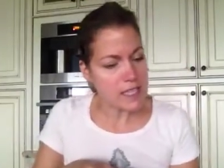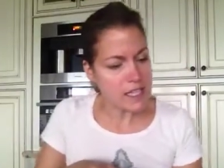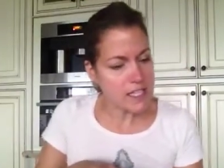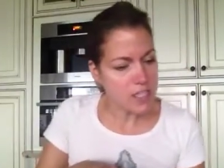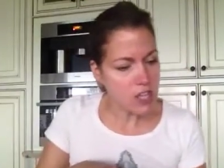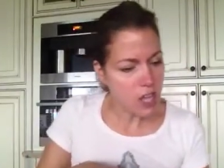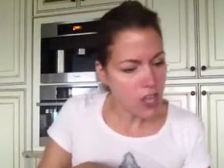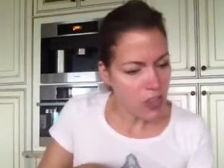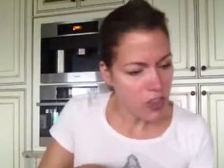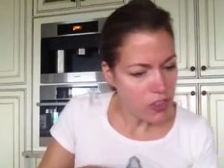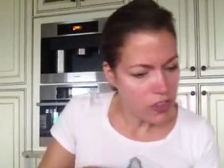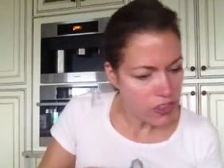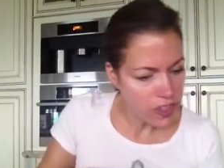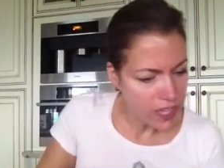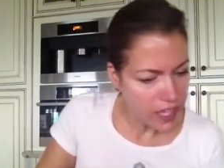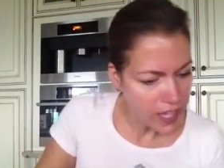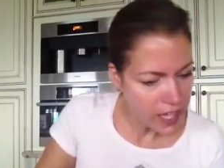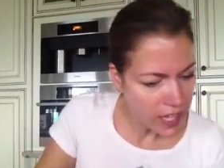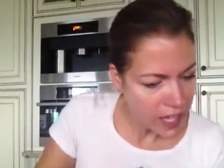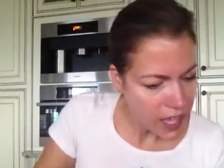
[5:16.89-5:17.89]
It's called
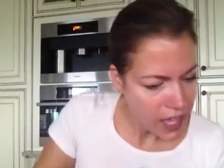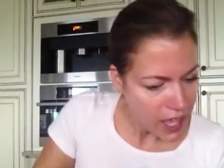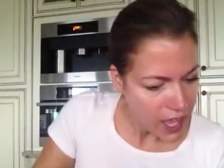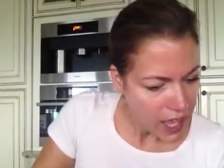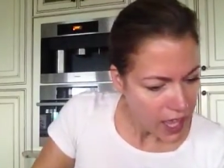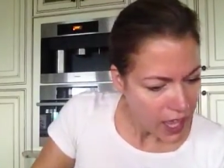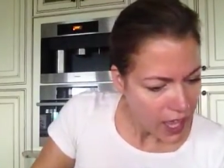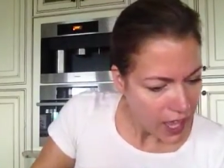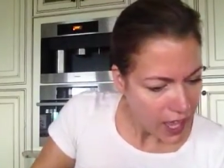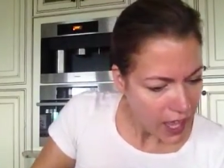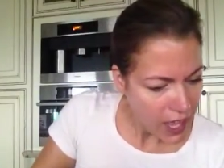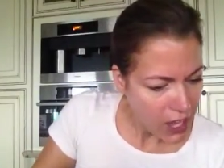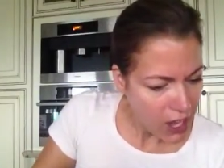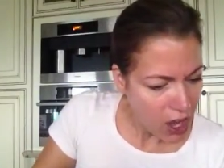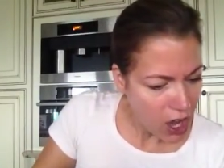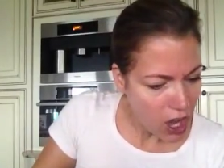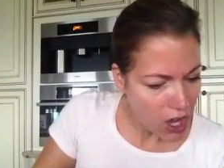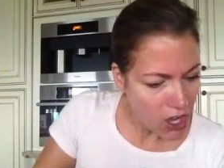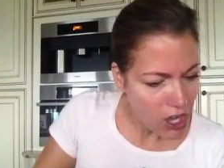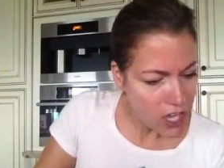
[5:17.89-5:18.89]
the
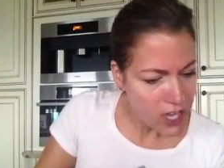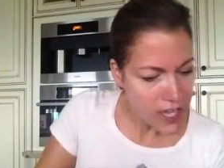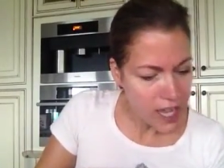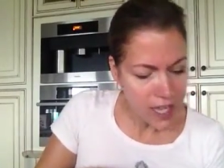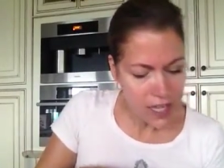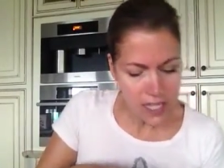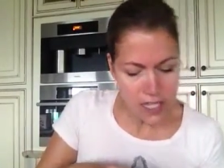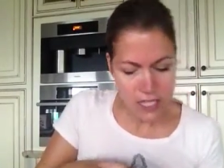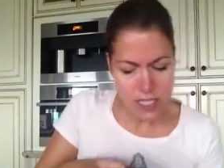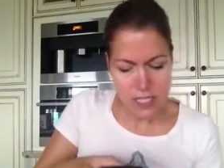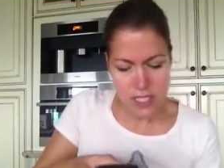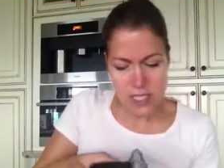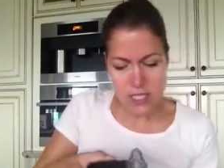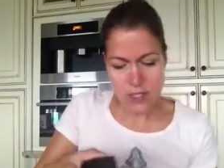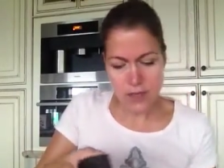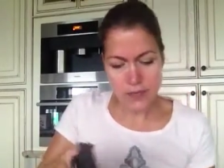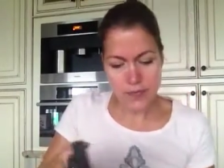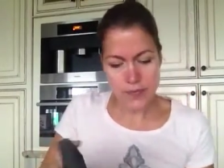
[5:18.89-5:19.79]
Ankara necklace.